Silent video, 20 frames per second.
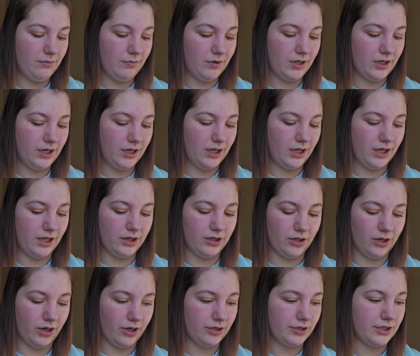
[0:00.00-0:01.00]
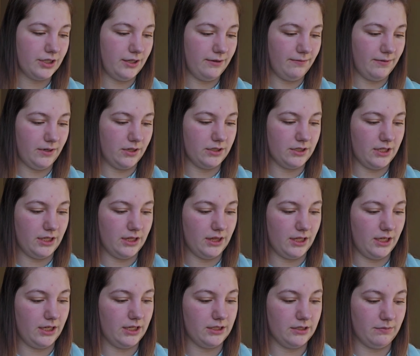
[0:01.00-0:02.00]
I'm good at other artsy-fartsy
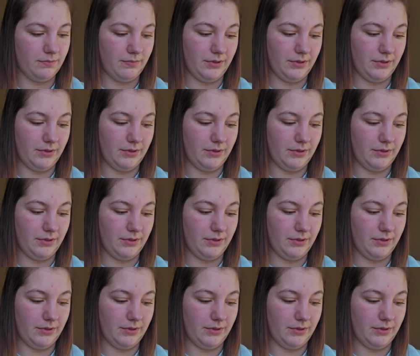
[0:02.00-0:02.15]
things,